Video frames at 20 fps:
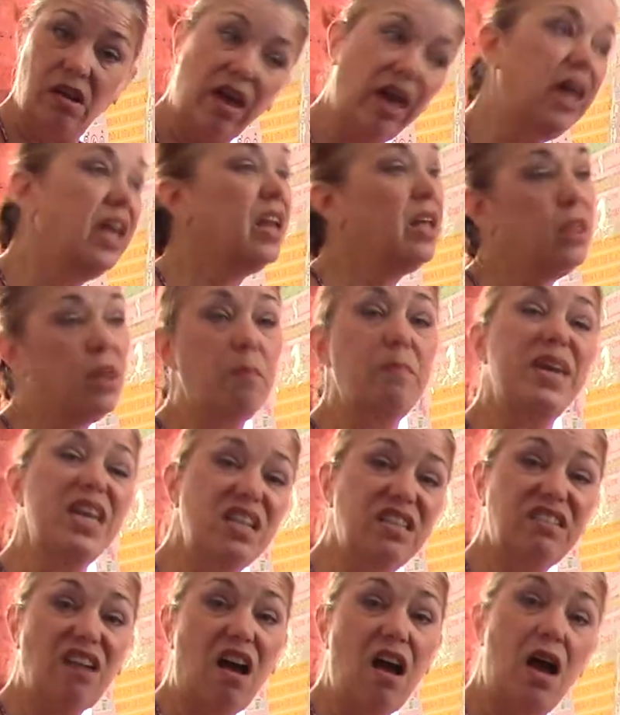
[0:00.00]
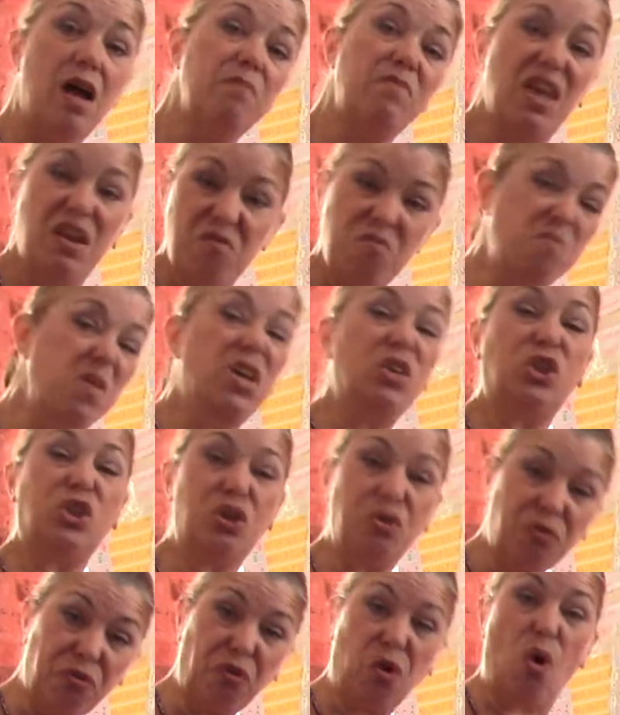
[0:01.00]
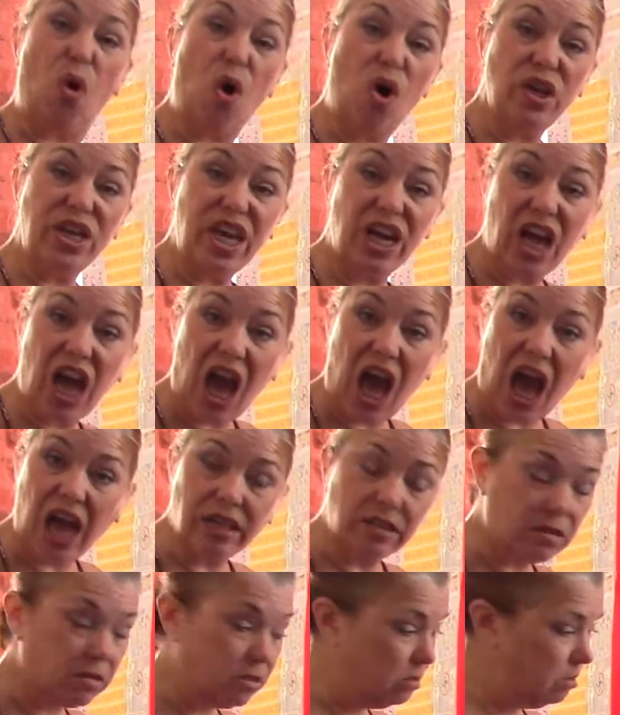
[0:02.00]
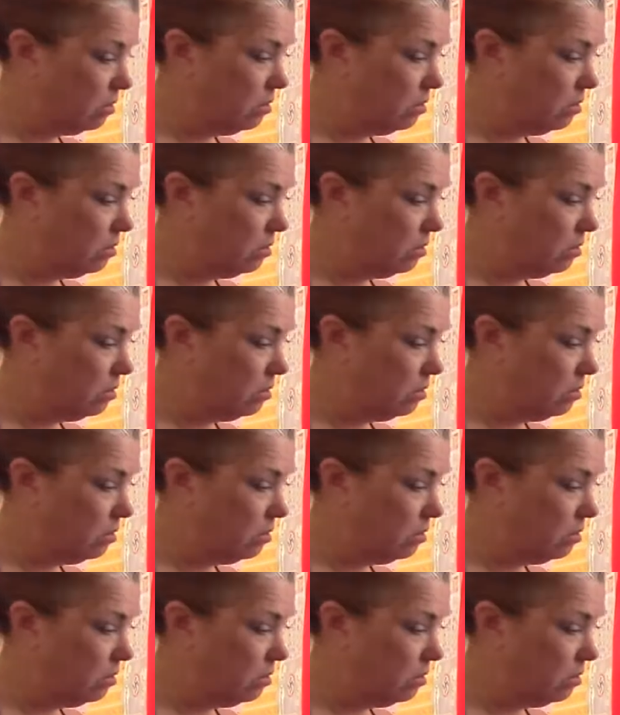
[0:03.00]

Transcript: and in the meantime, they've milked you for all you got.